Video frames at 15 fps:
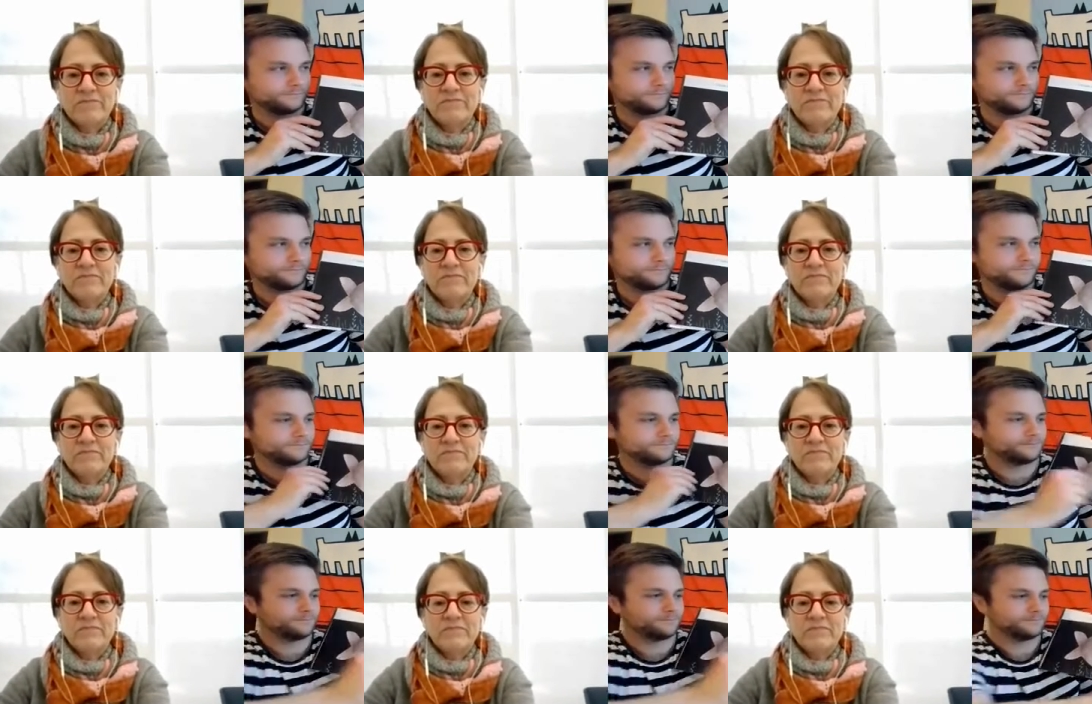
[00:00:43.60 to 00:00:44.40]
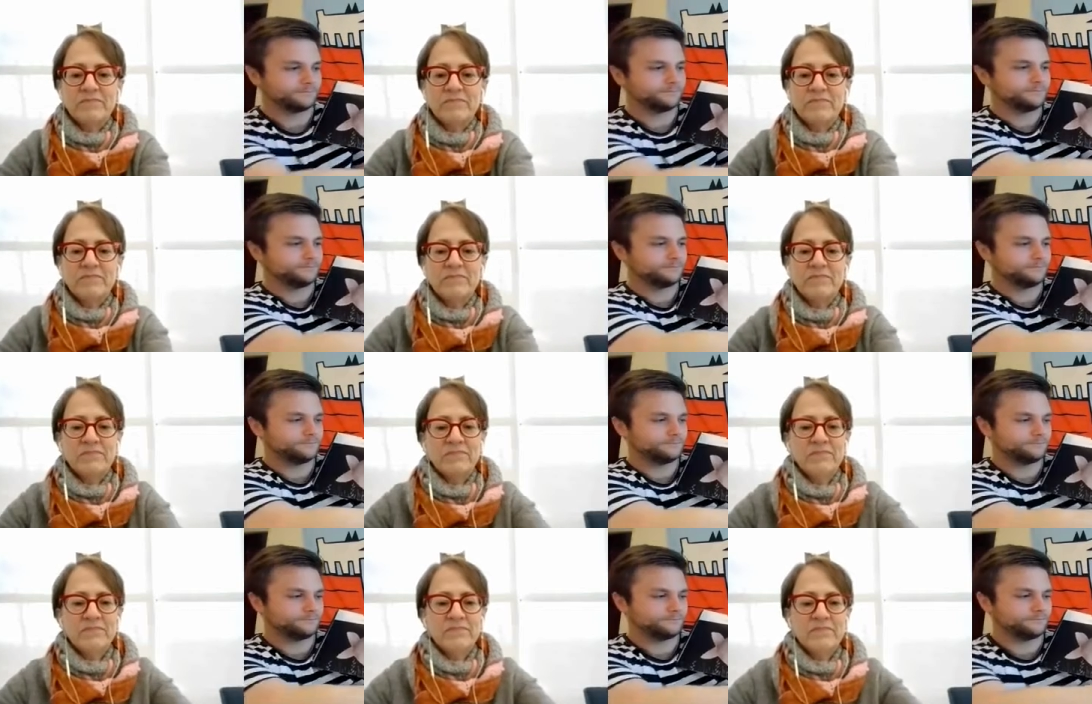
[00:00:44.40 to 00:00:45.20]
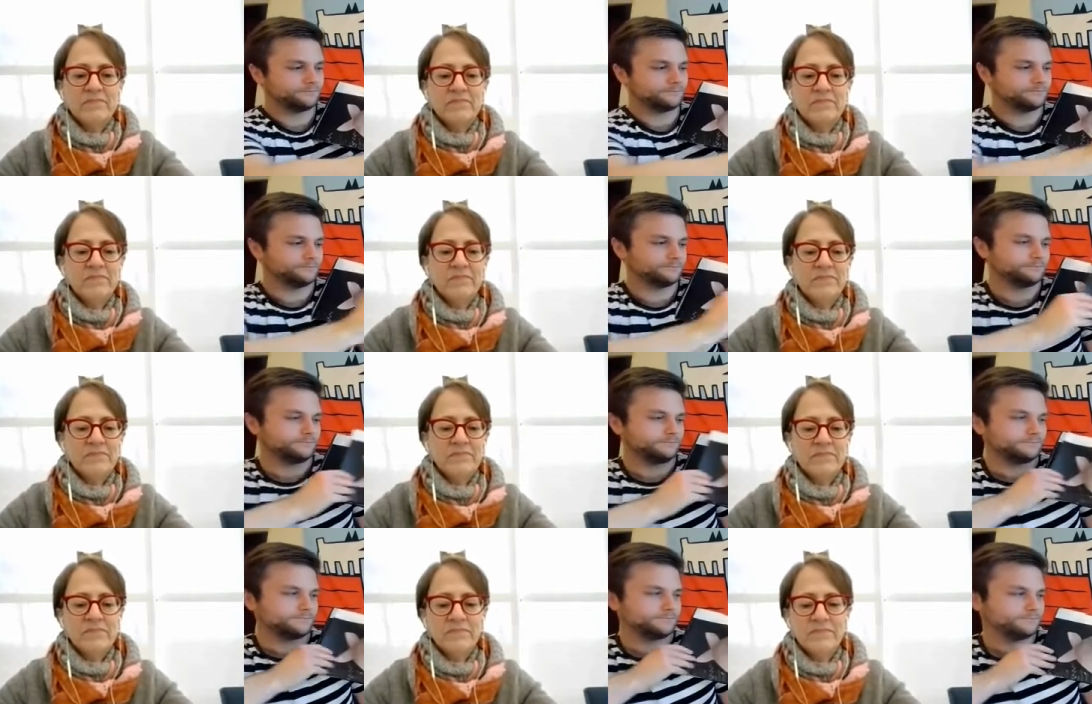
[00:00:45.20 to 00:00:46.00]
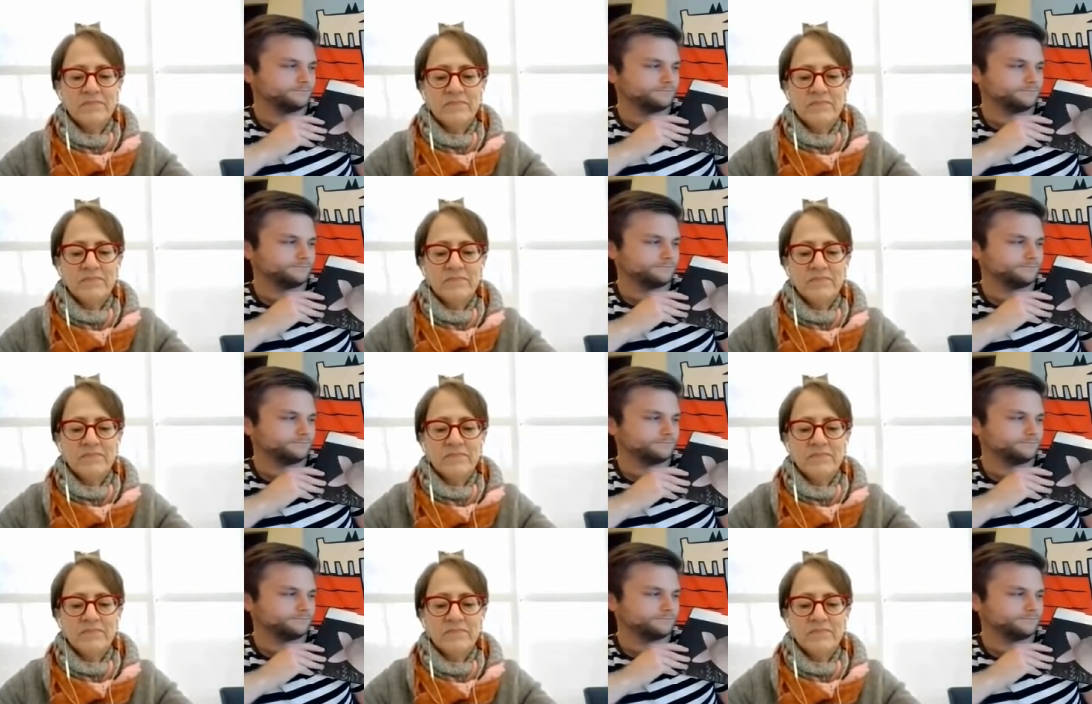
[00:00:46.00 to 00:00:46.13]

Nothing is said.